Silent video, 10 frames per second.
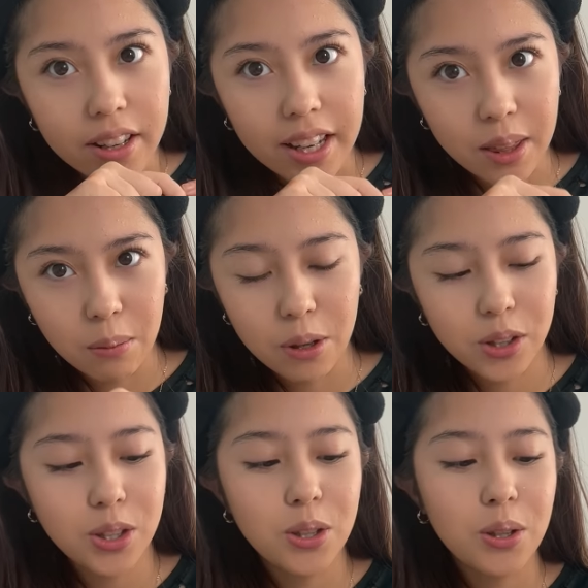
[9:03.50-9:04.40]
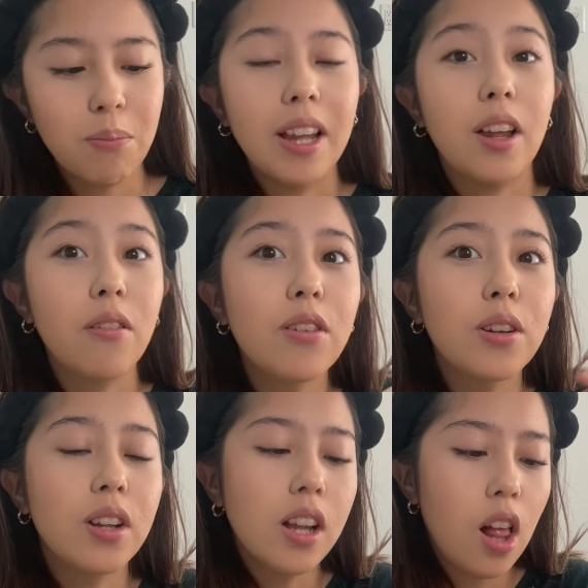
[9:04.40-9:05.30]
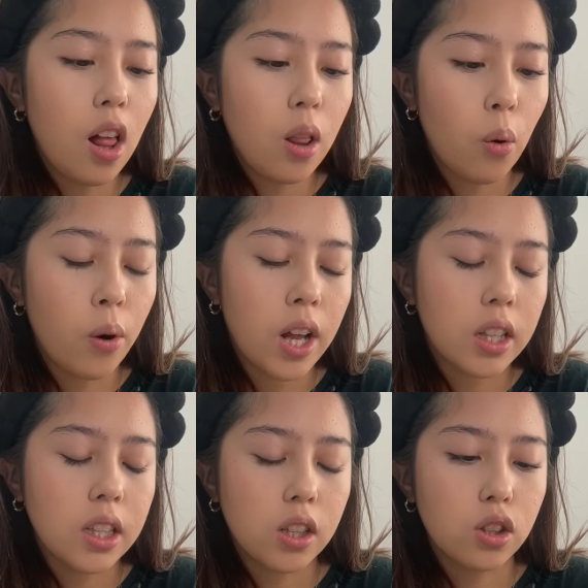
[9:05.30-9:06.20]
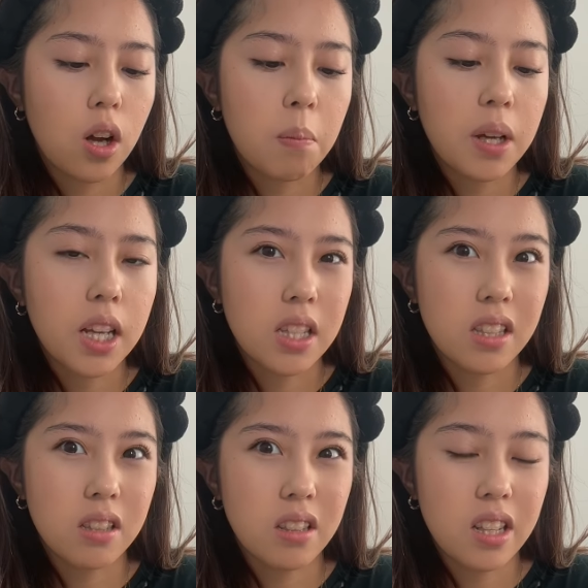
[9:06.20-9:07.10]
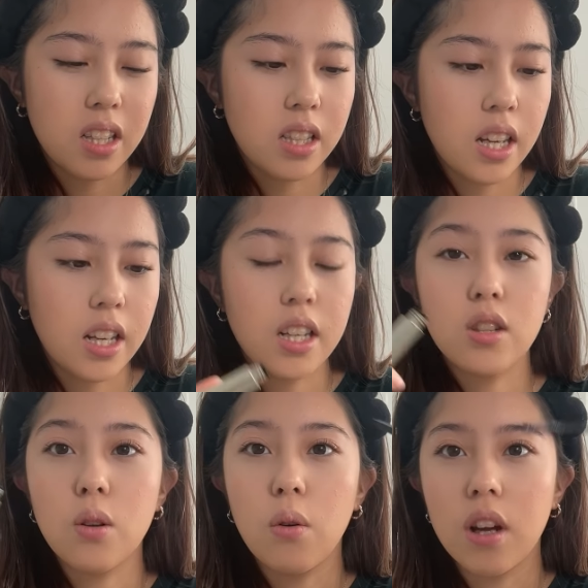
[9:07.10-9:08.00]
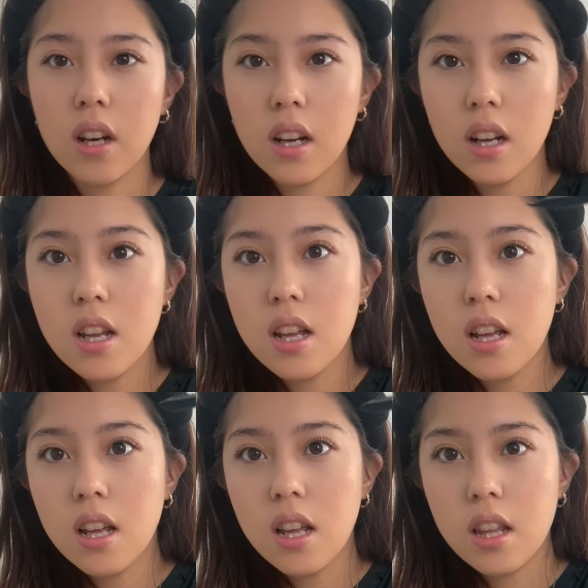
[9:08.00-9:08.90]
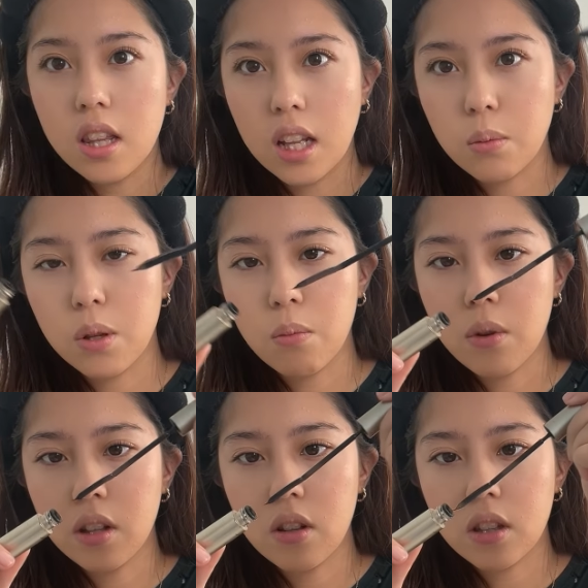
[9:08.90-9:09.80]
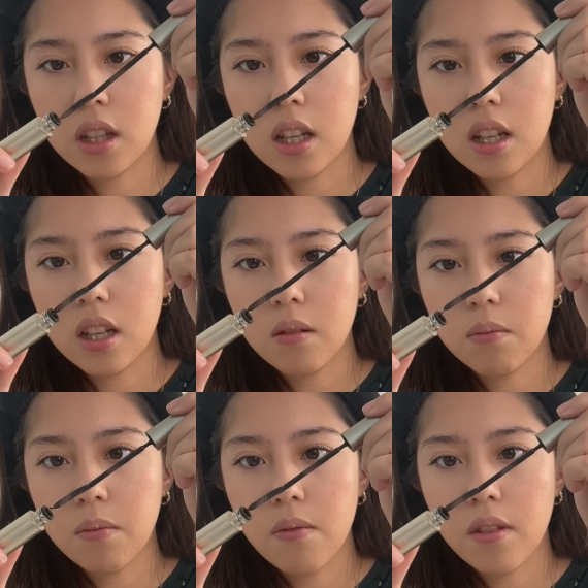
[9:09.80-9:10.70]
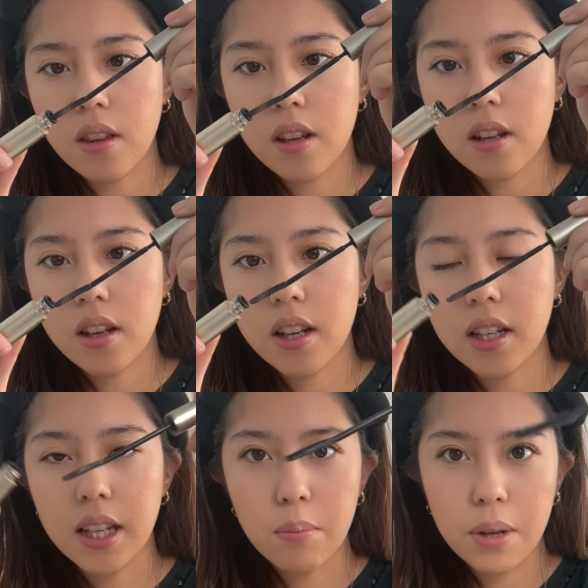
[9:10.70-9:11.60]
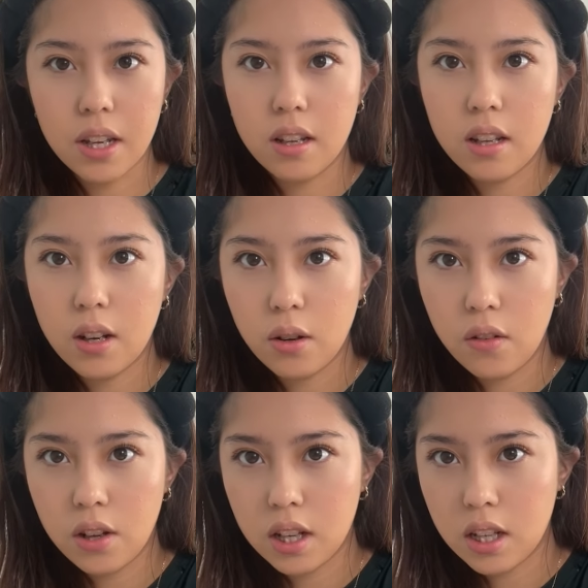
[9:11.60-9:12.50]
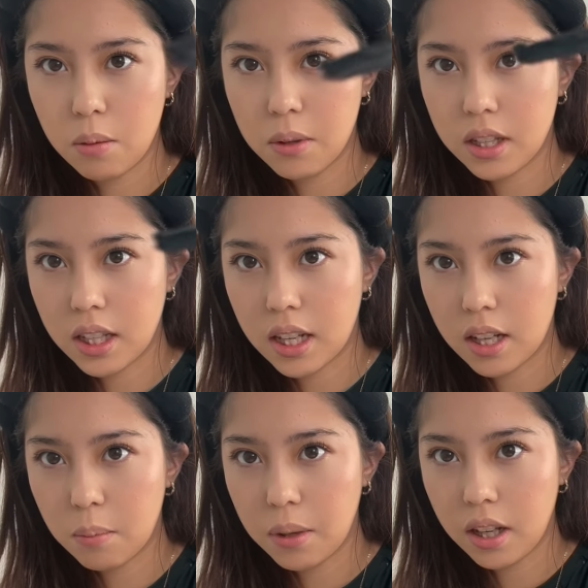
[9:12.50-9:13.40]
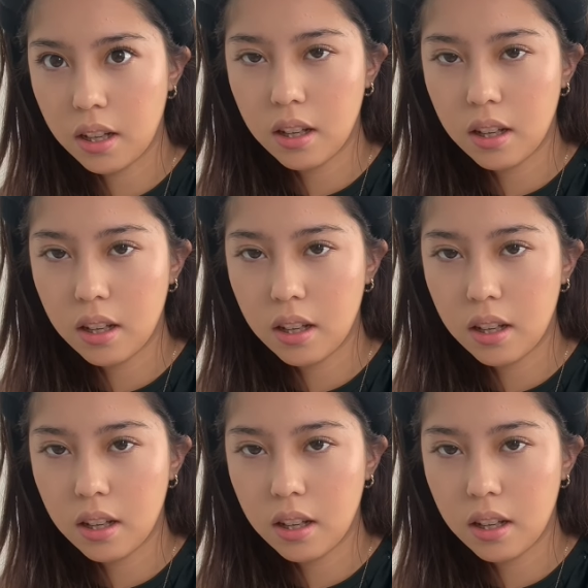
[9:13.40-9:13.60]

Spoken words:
in the world. My love for L'Oreal Telescopic is insane. It's so good. That's what the wand looks like. And it's like pink. I don't know if you can tell, but it's like kind of pink.